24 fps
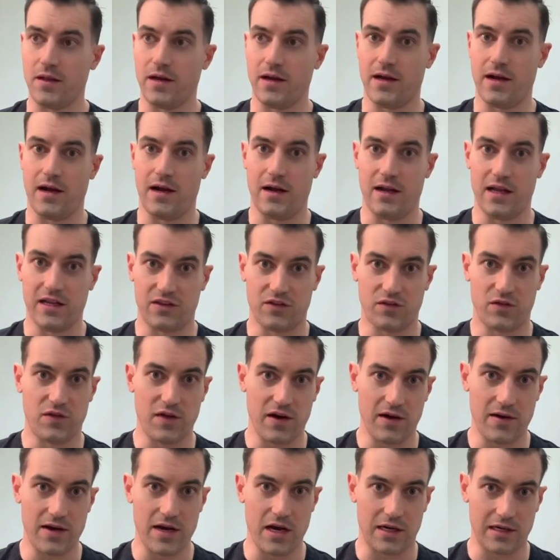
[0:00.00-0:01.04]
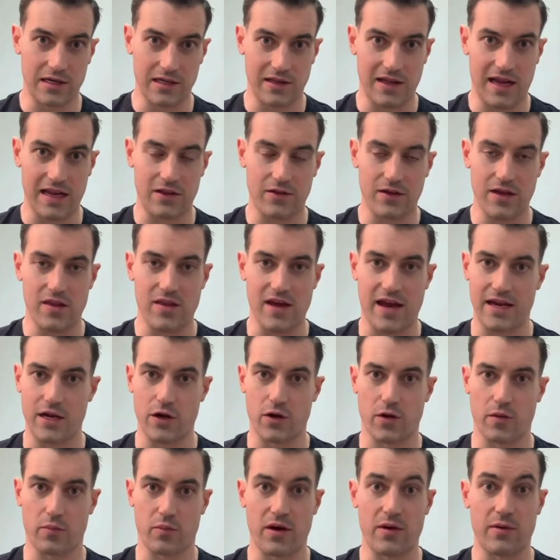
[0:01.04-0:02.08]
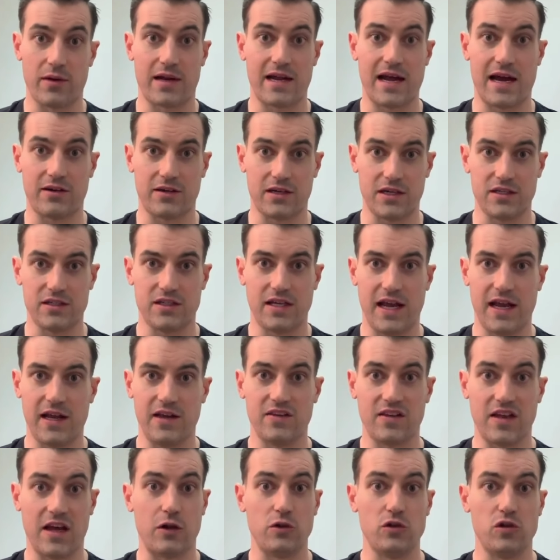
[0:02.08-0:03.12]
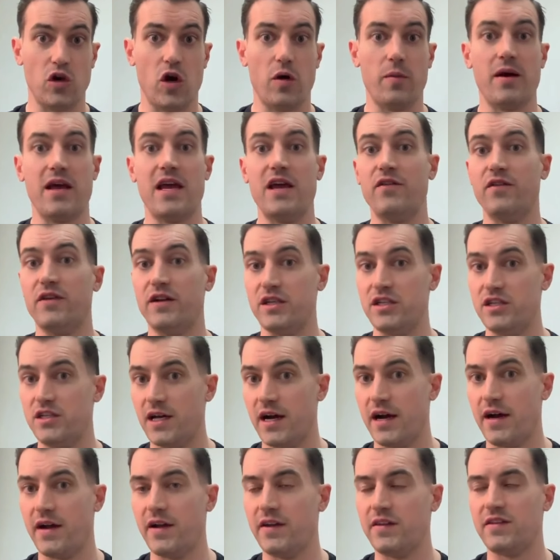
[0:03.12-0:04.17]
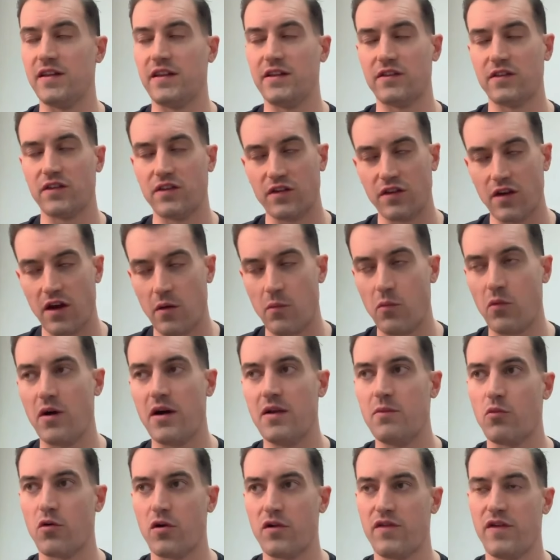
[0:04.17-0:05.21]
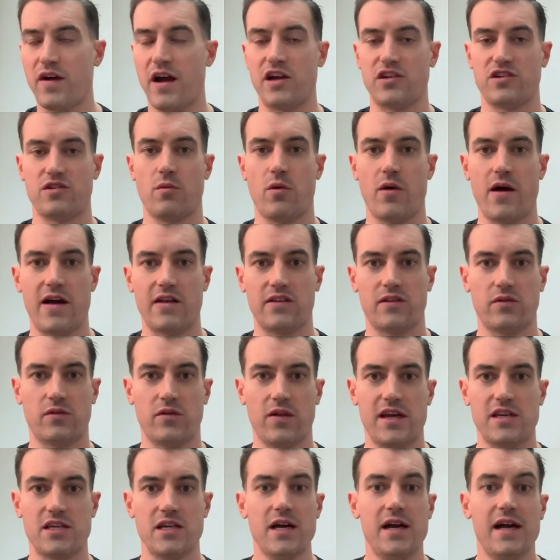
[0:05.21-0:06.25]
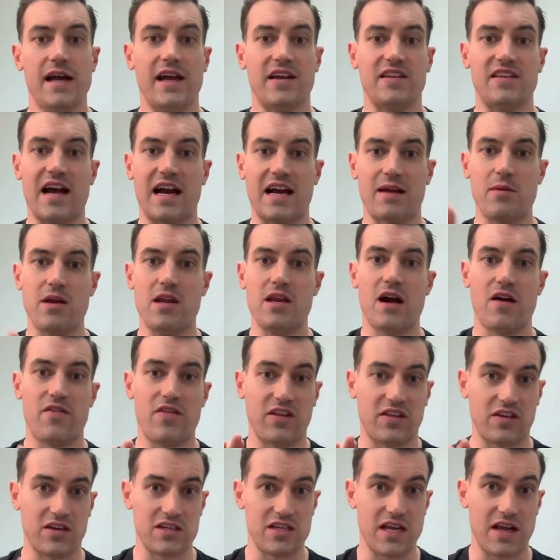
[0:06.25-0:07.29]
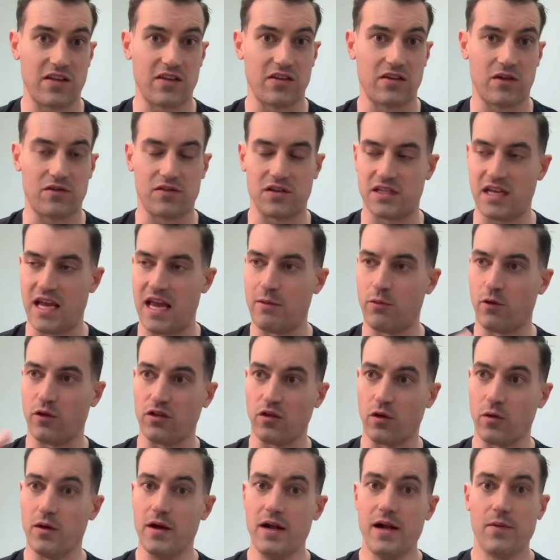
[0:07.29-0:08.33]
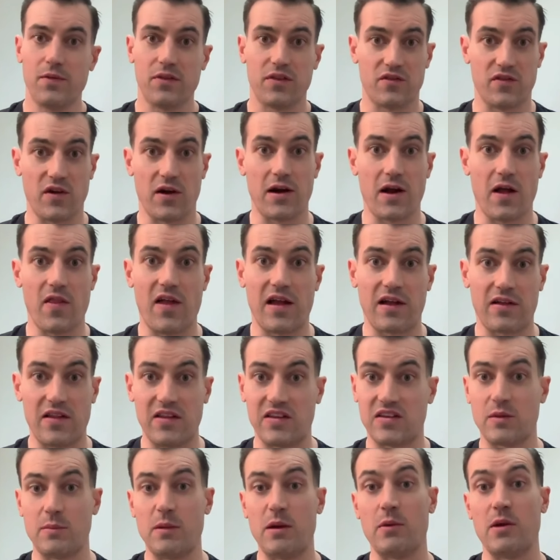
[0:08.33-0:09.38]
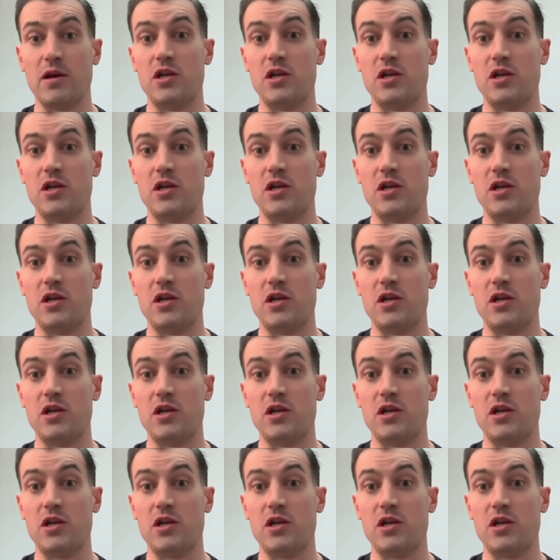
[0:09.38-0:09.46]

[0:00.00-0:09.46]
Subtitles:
It's very unlikely that your pre-workout contains L-Dopa. If it does, that's somewhat more fashionable as of late. It's not gonna be enough that's gonna take this off the table. So it's very unlikely it's gonna be